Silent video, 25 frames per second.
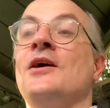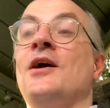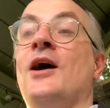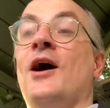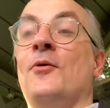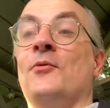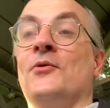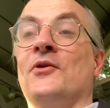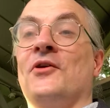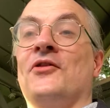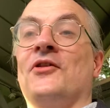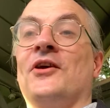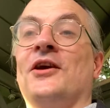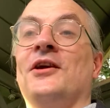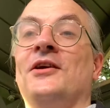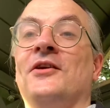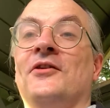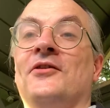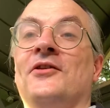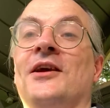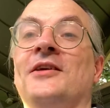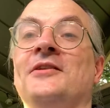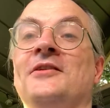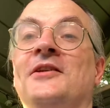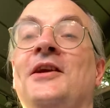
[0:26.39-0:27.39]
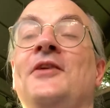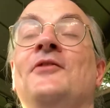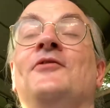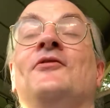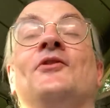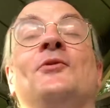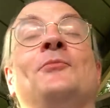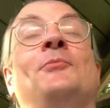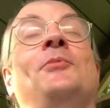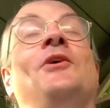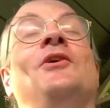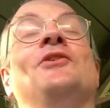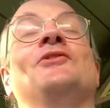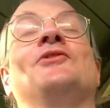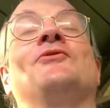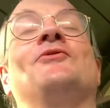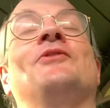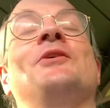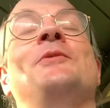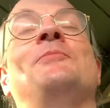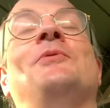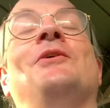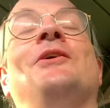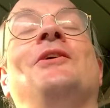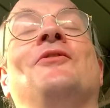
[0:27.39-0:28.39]
I want to thank Neve for the past
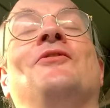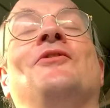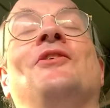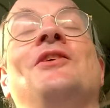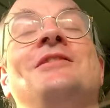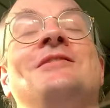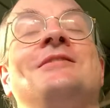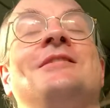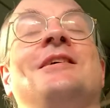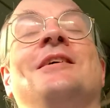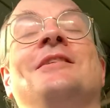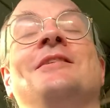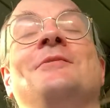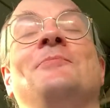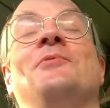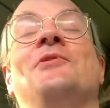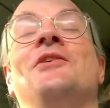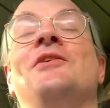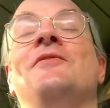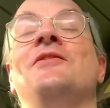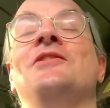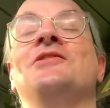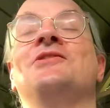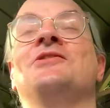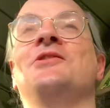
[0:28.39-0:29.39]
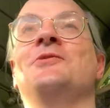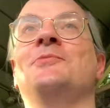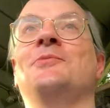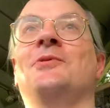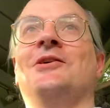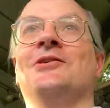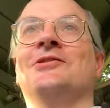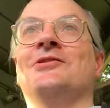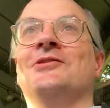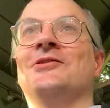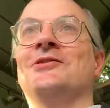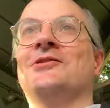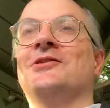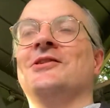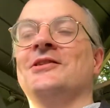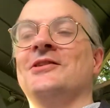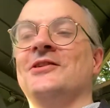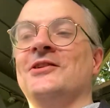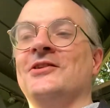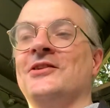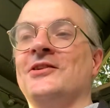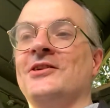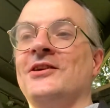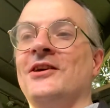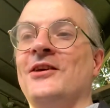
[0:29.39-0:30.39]
three parts, this and the previous two parcels that
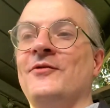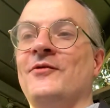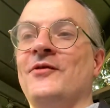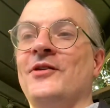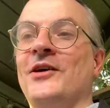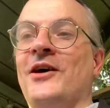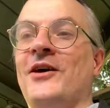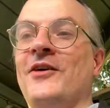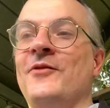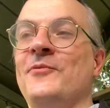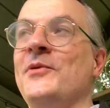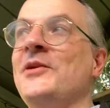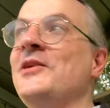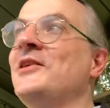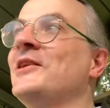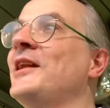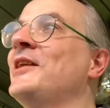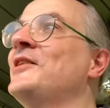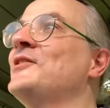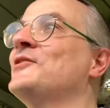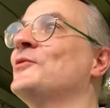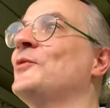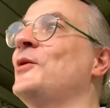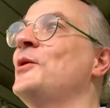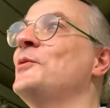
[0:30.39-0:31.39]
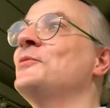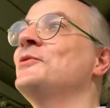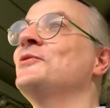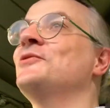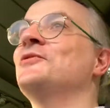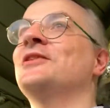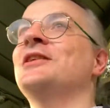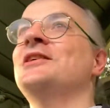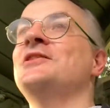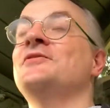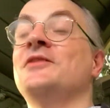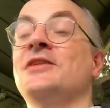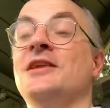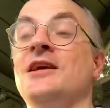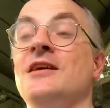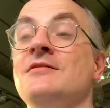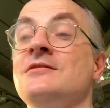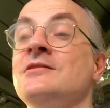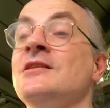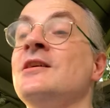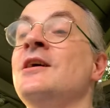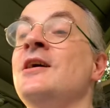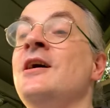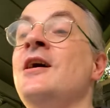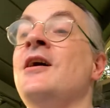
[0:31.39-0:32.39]
I've been lent to open for these
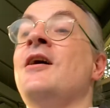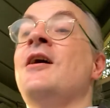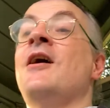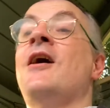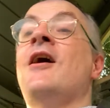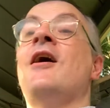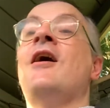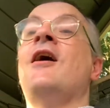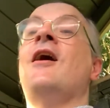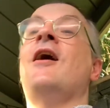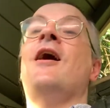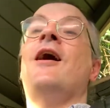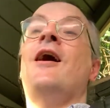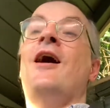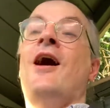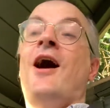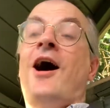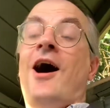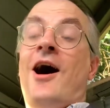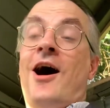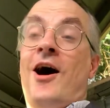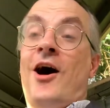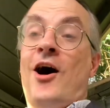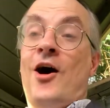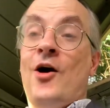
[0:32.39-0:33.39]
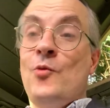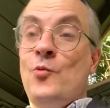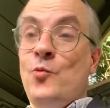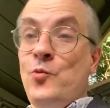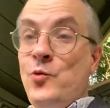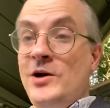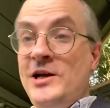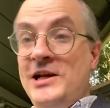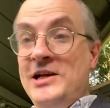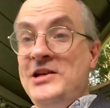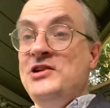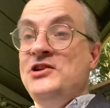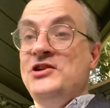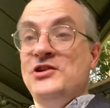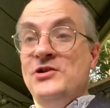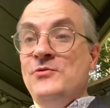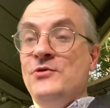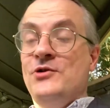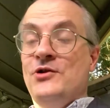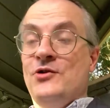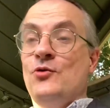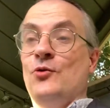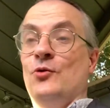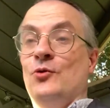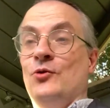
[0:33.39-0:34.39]
videos. I will, in due
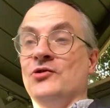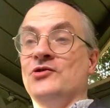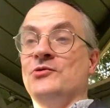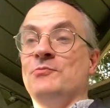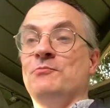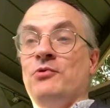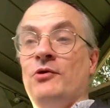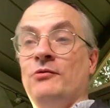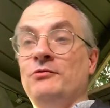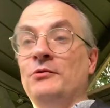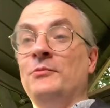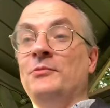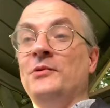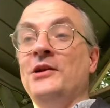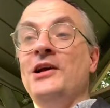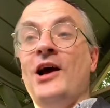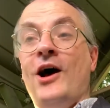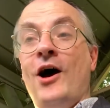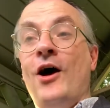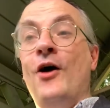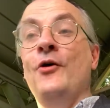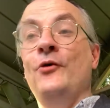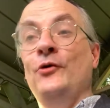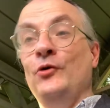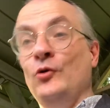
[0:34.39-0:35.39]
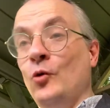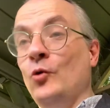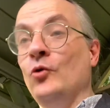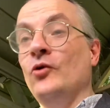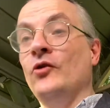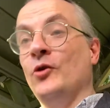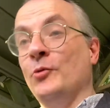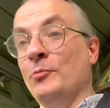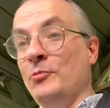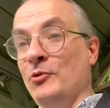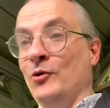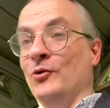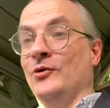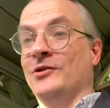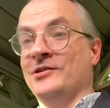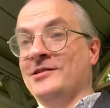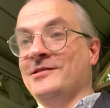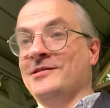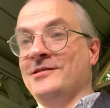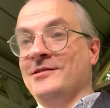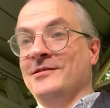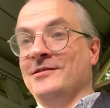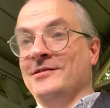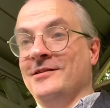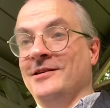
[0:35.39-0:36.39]
course, probably own all of the
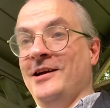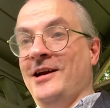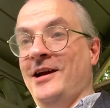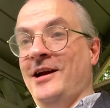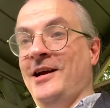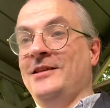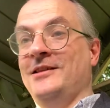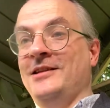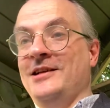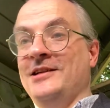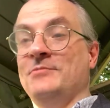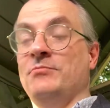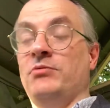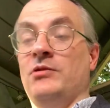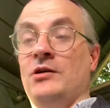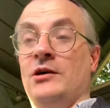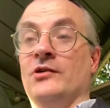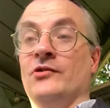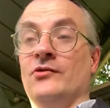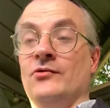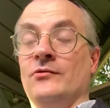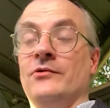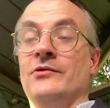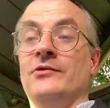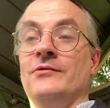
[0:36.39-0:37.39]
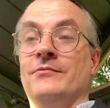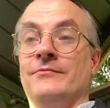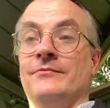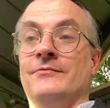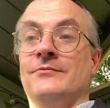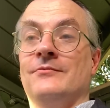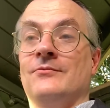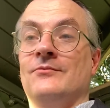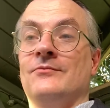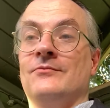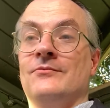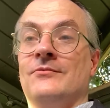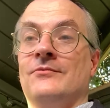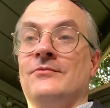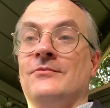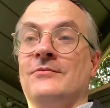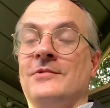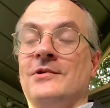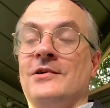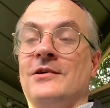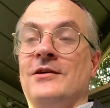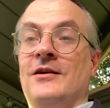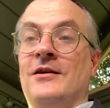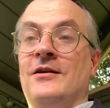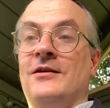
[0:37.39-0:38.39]
books in these parcels.
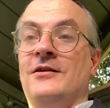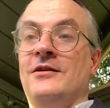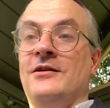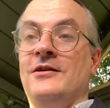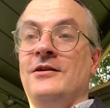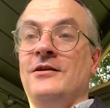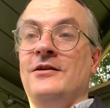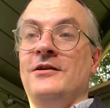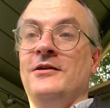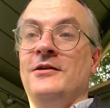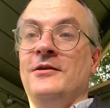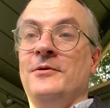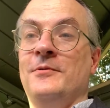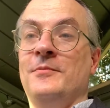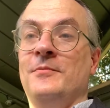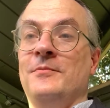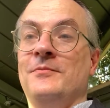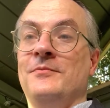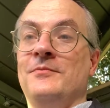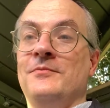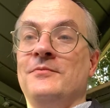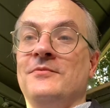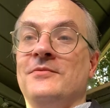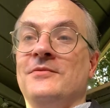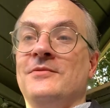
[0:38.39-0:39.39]
I